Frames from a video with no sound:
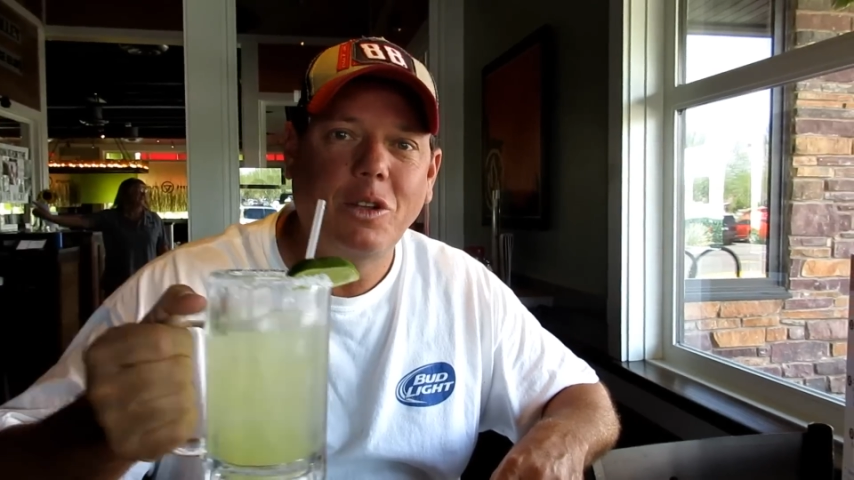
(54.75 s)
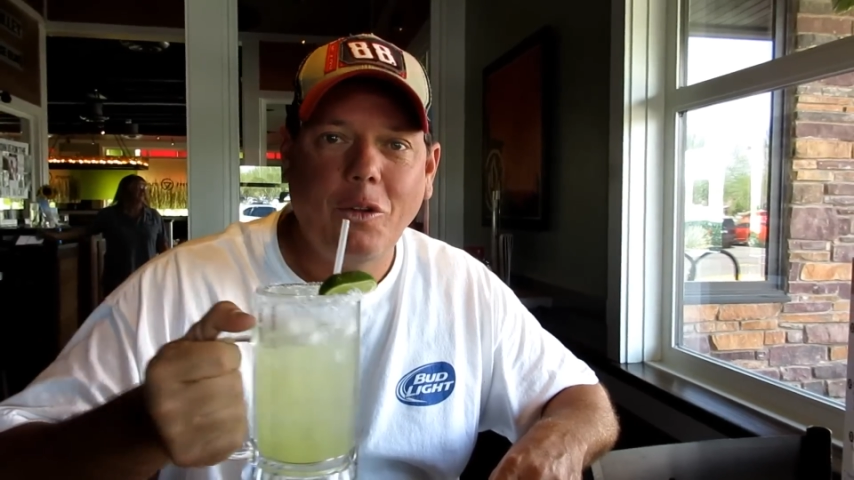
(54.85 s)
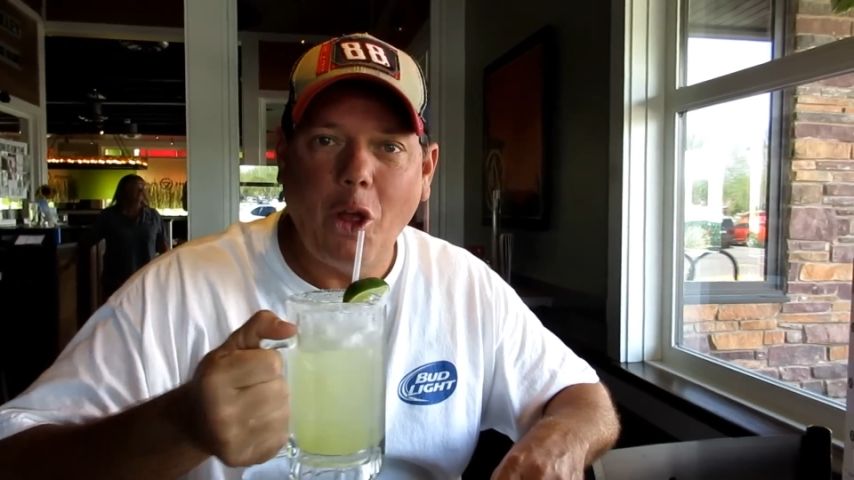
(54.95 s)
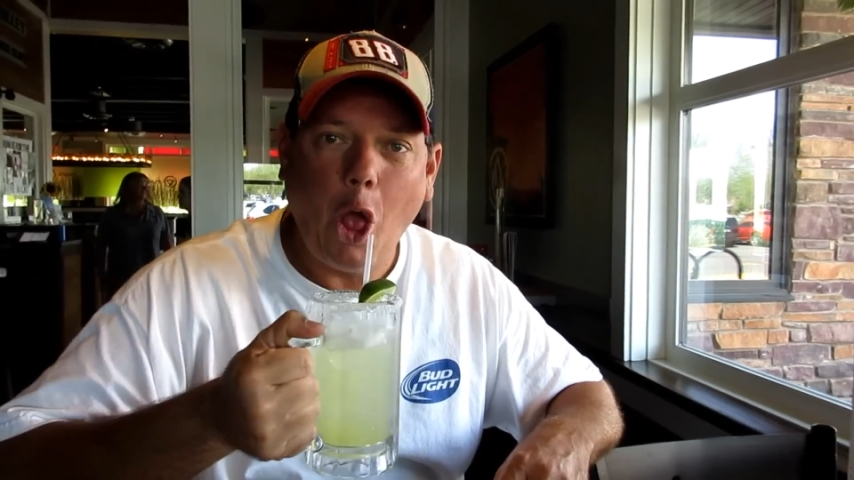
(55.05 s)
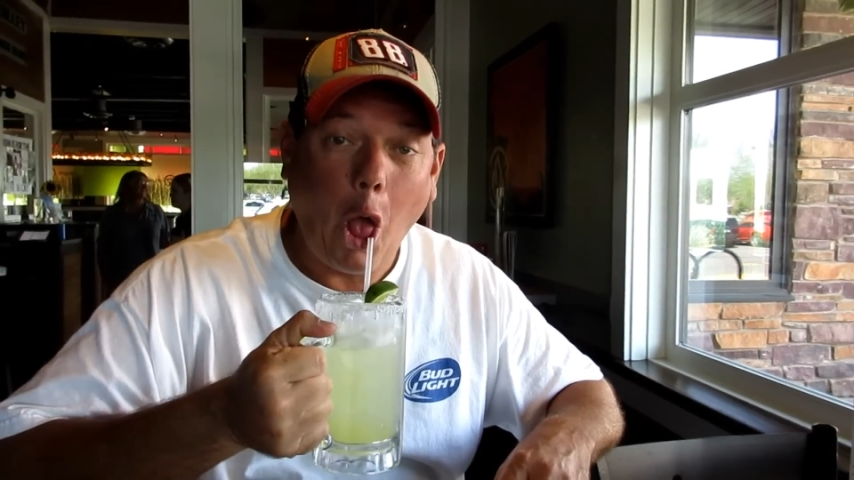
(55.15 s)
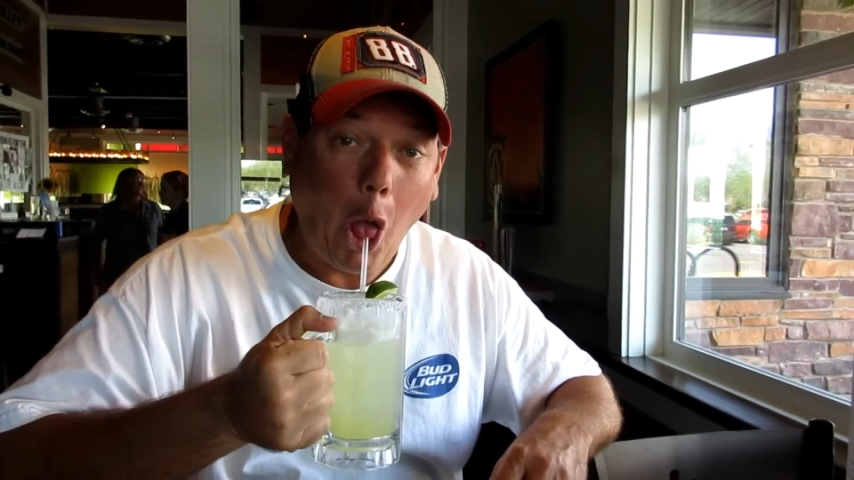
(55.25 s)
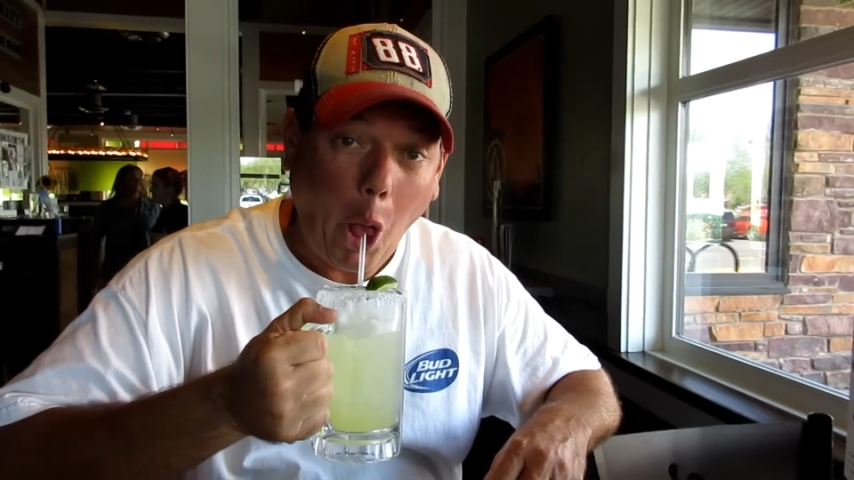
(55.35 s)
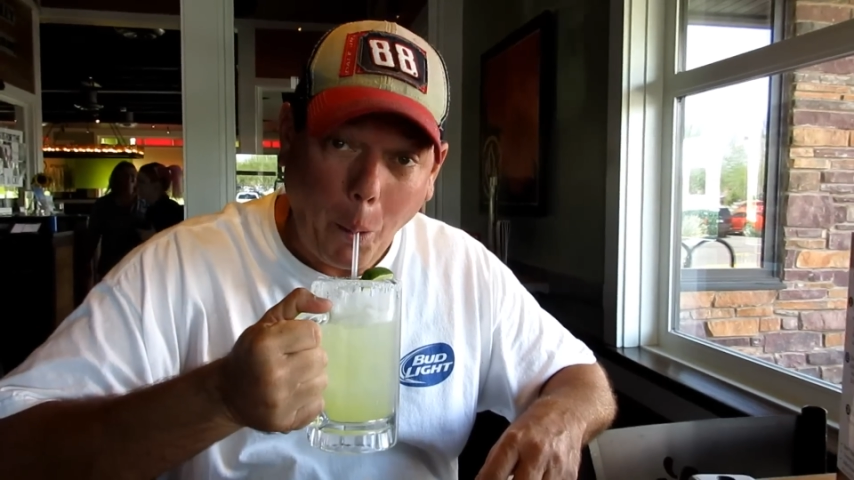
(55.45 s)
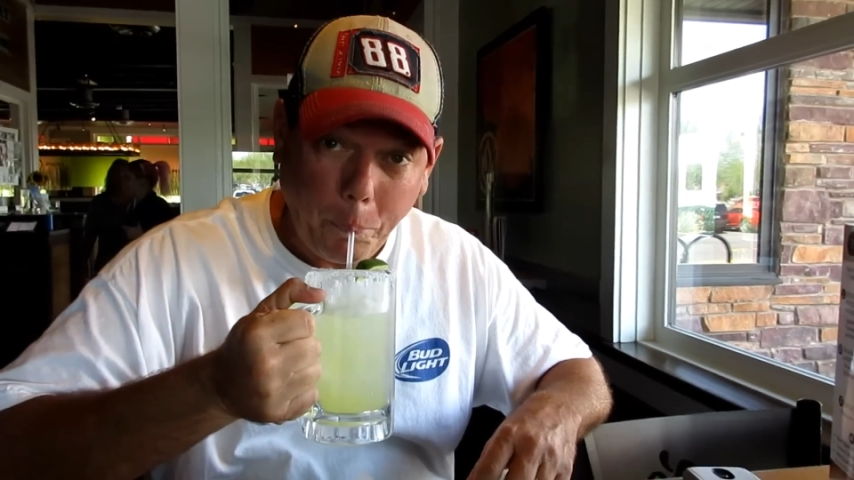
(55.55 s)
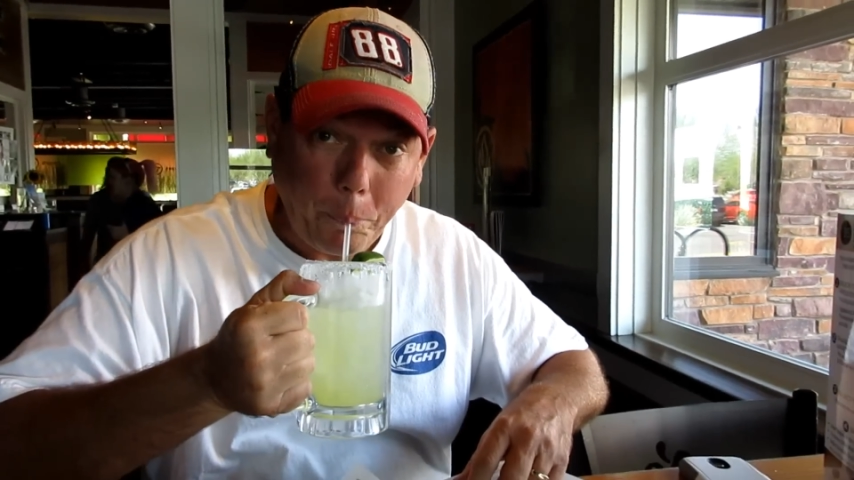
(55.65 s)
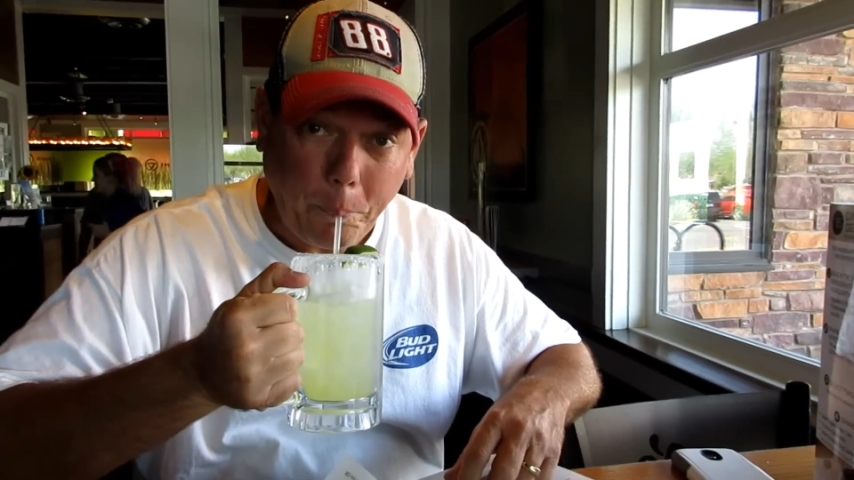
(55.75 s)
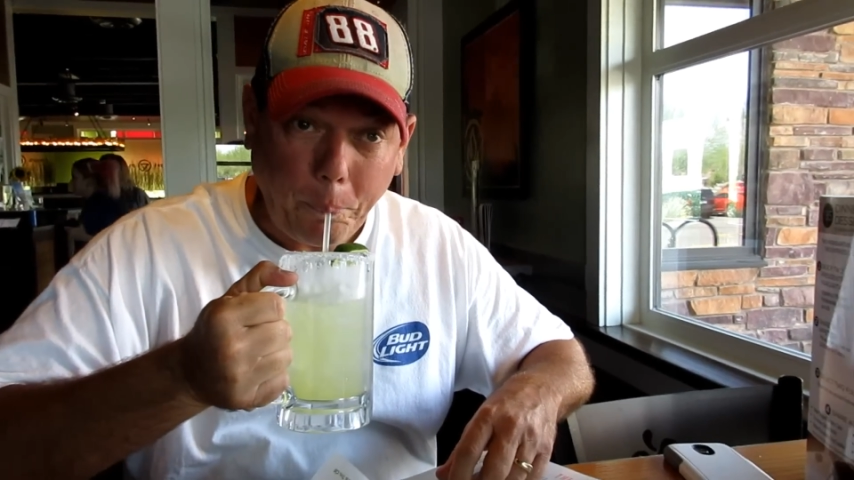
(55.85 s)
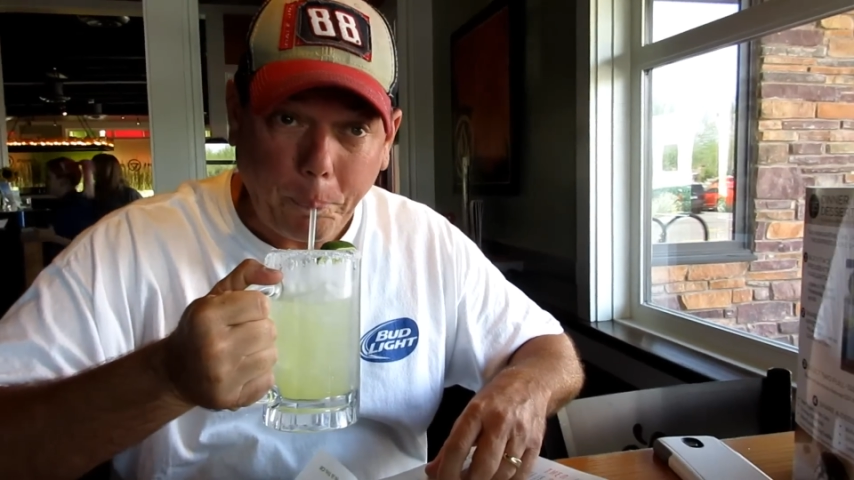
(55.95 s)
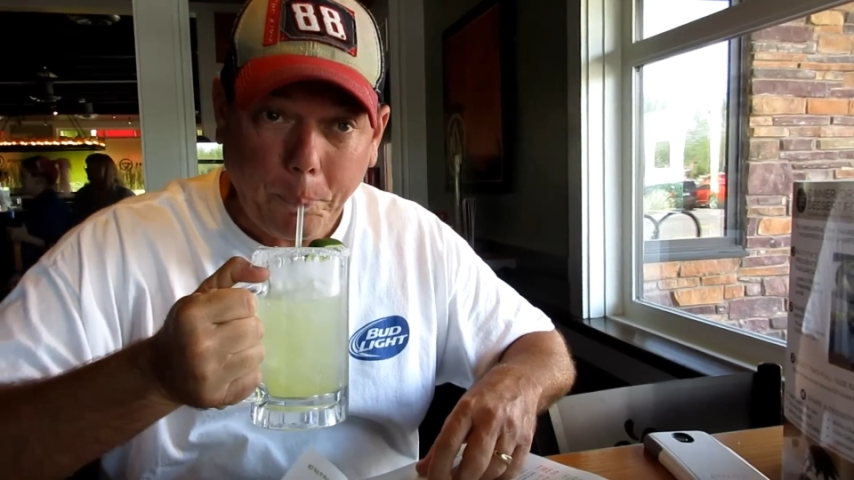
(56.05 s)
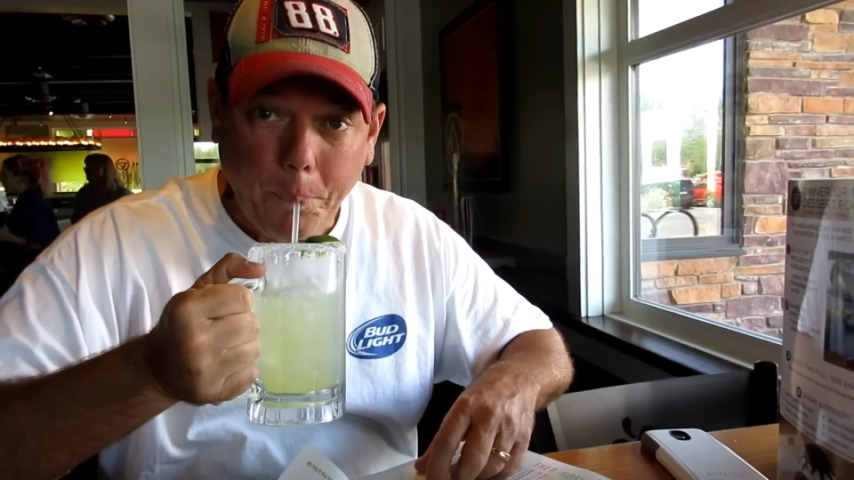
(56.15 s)
date.
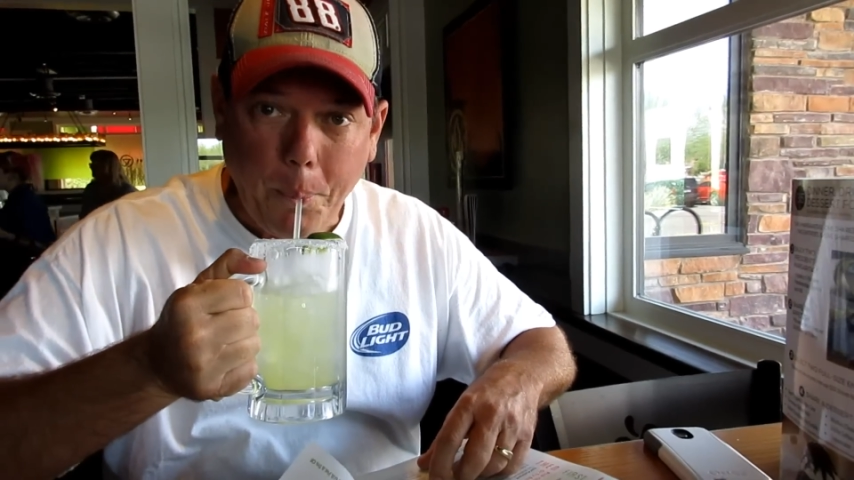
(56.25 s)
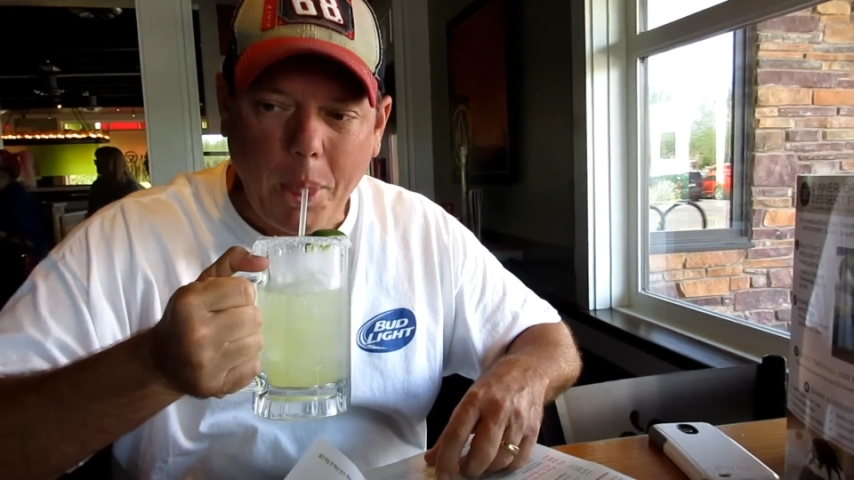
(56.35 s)
Yeah.